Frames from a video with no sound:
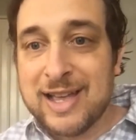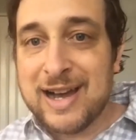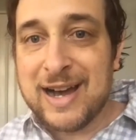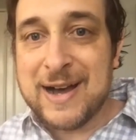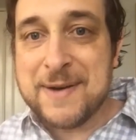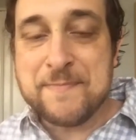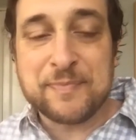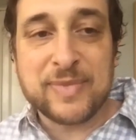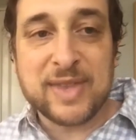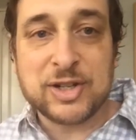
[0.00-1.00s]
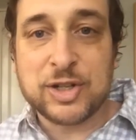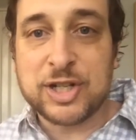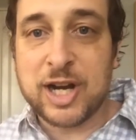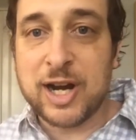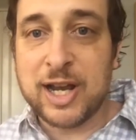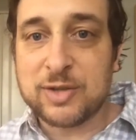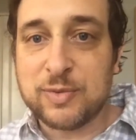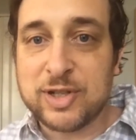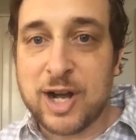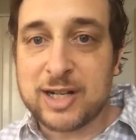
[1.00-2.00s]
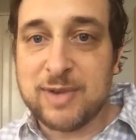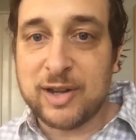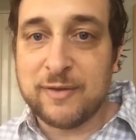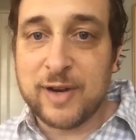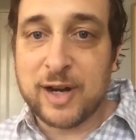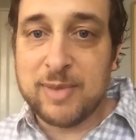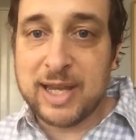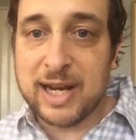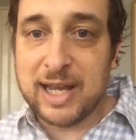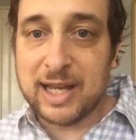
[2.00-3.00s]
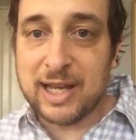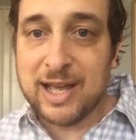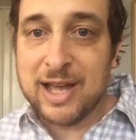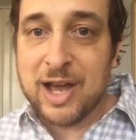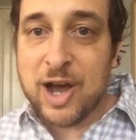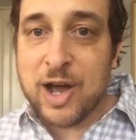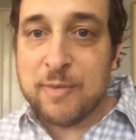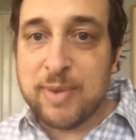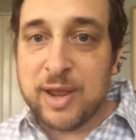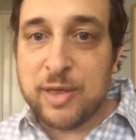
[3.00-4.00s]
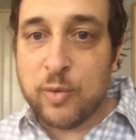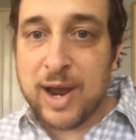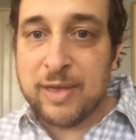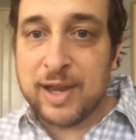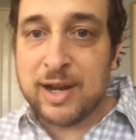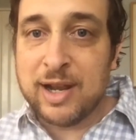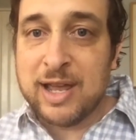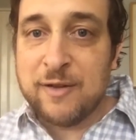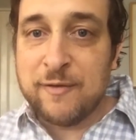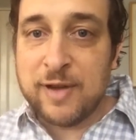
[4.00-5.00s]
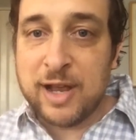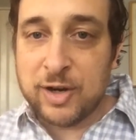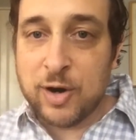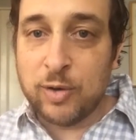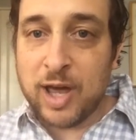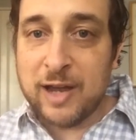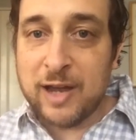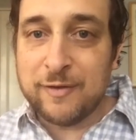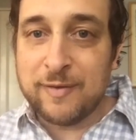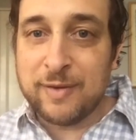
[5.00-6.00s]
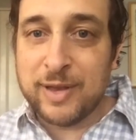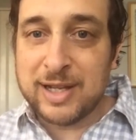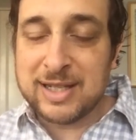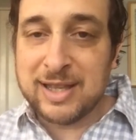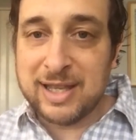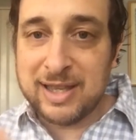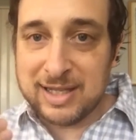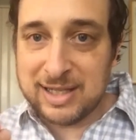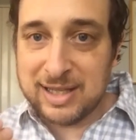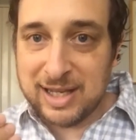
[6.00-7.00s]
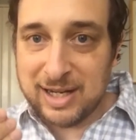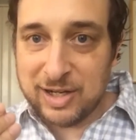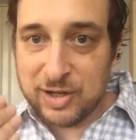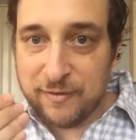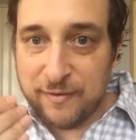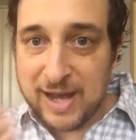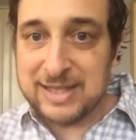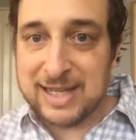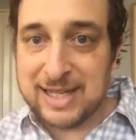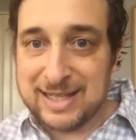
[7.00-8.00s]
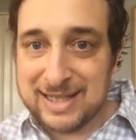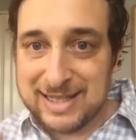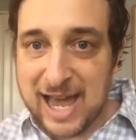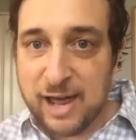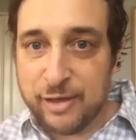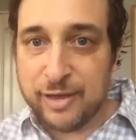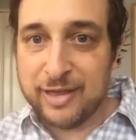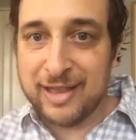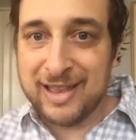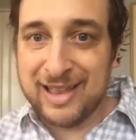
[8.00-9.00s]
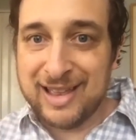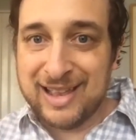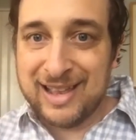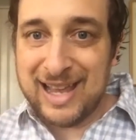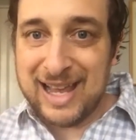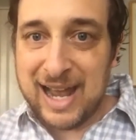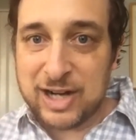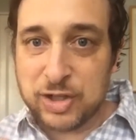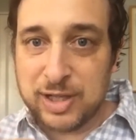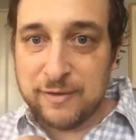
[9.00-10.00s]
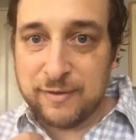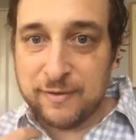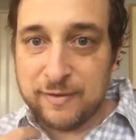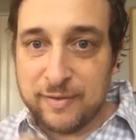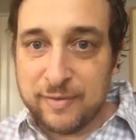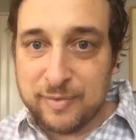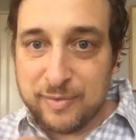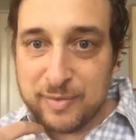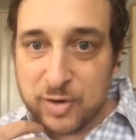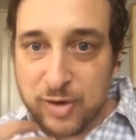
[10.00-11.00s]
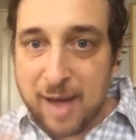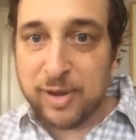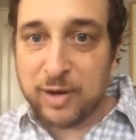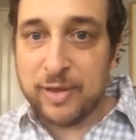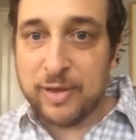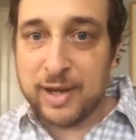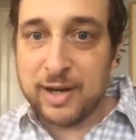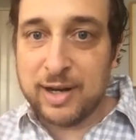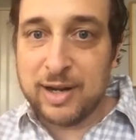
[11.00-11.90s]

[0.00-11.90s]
as you're sharing, as we talked about at the very beginning, but the way that in your own life, that facing death and actually grappling with it